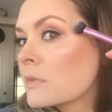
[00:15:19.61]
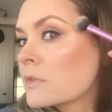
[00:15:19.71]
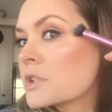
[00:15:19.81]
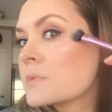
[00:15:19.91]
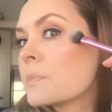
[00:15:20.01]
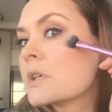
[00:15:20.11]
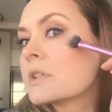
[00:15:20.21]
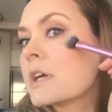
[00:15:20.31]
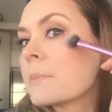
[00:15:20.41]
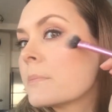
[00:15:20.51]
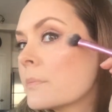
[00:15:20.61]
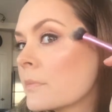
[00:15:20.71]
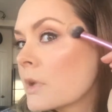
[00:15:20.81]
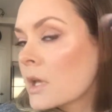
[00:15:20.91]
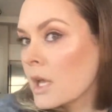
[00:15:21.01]
just build up.
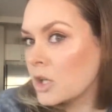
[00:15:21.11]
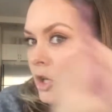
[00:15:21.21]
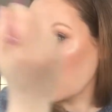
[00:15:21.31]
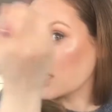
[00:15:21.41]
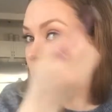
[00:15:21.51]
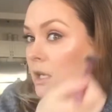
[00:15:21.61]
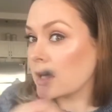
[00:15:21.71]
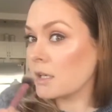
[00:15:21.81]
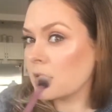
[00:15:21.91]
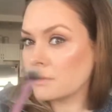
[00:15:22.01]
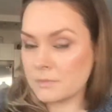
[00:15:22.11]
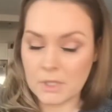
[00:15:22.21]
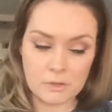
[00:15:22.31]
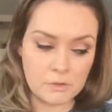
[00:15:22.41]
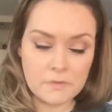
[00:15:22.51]
Not in,
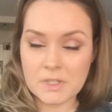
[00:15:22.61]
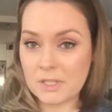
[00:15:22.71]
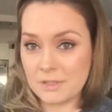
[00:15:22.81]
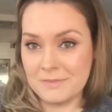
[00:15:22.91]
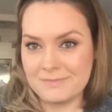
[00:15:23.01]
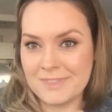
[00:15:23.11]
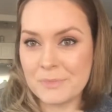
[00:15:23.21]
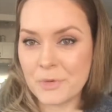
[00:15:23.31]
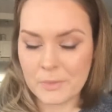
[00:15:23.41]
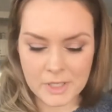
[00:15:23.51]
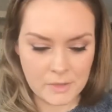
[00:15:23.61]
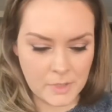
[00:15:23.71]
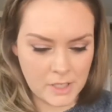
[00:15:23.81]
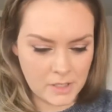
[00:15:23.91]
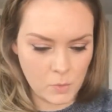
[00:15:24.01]
I don't know if you can probably hear my
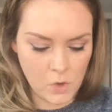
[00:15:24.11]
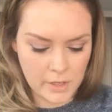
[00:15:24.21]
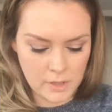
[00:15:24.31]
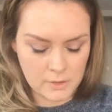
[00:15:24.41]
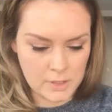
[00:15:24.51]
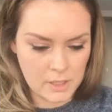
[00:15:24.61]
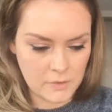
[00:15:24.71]
kid whining right now.